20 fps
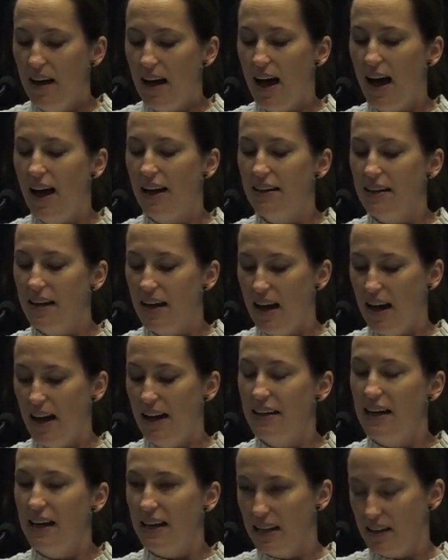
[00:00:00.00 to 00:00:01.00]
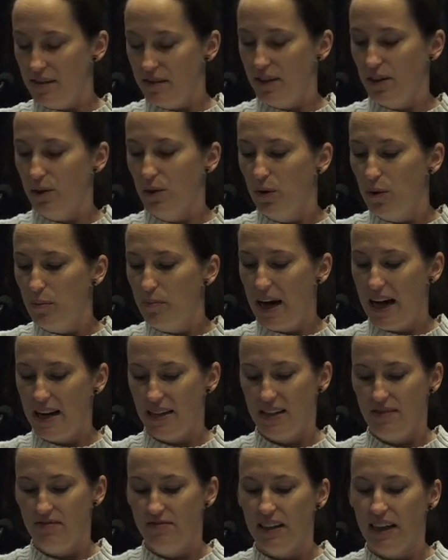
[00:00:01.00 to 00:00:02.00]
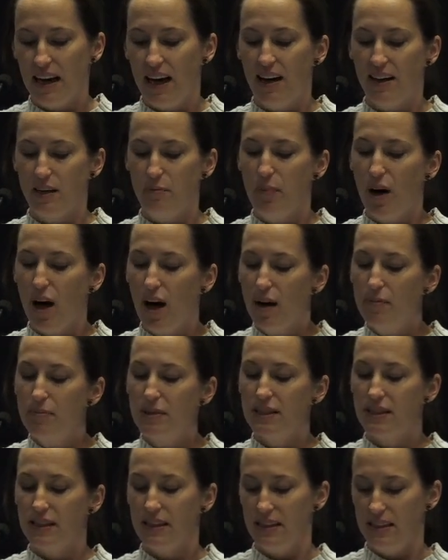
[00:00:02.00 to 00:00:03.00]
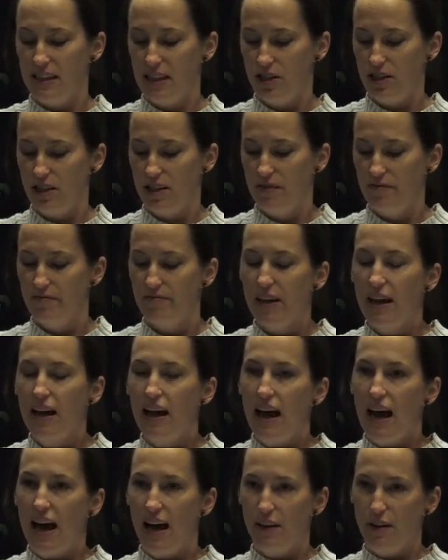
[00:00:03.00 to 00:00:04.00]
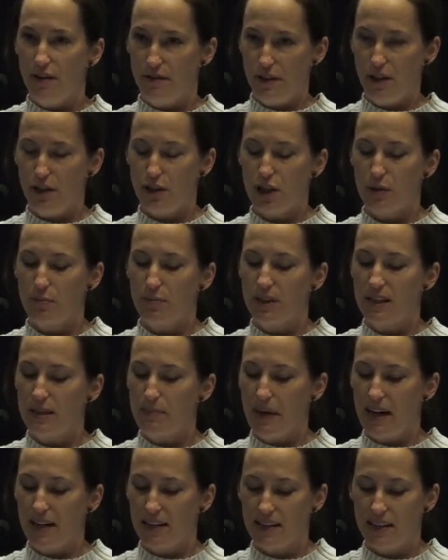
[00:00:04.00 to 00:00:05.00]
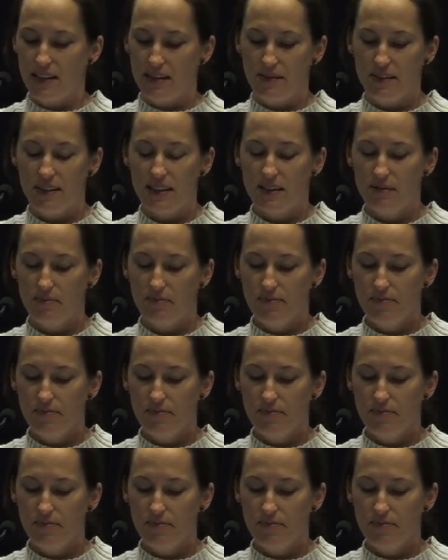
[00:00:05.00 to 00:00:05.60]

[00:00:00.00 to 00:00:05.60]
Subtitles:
and a negative thought pattern regarding Piper's condition and her future perspectives.